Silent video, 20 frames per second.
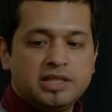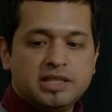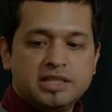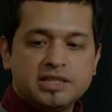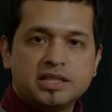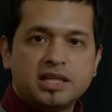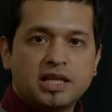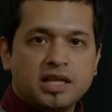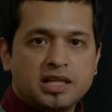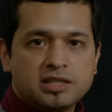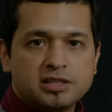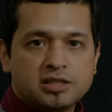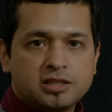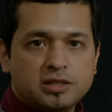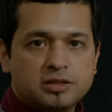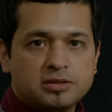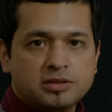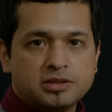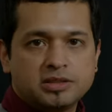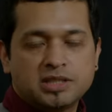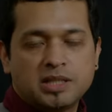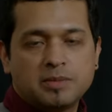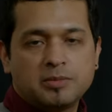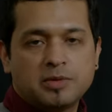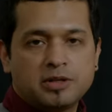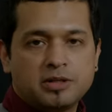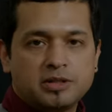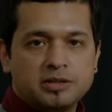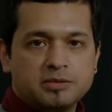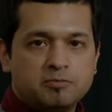easy to get into and some
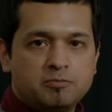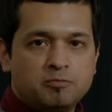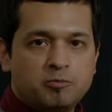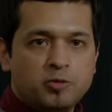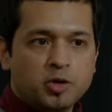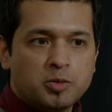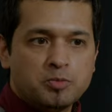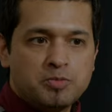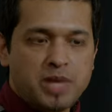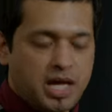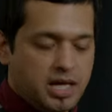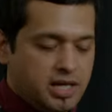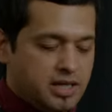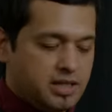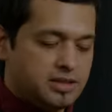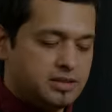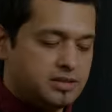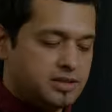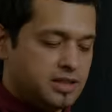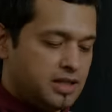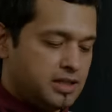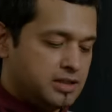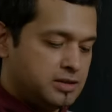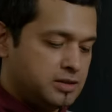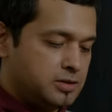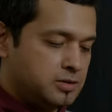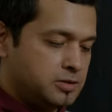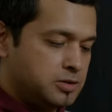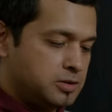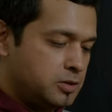are a real pain to get into.